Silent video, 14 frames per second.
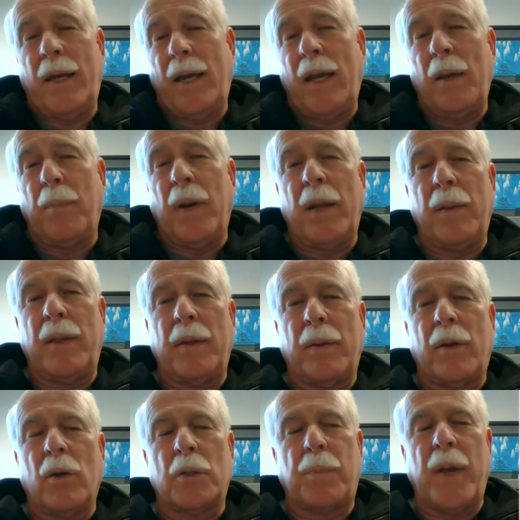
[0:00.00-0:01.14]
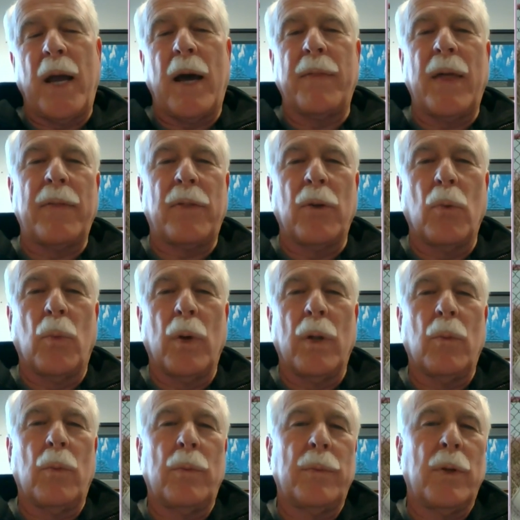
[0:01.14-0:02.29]
anybody that goes beyond that,
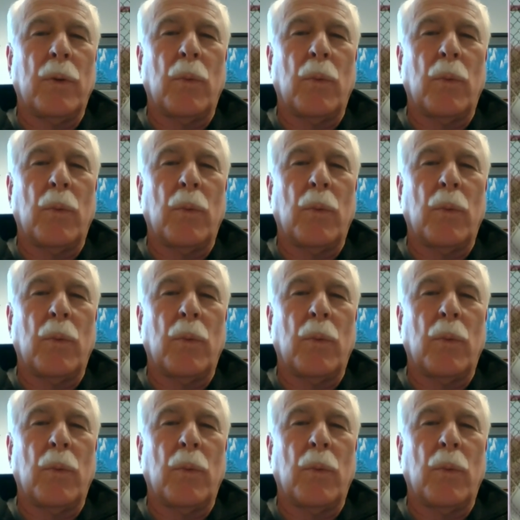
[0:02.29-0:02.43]
they're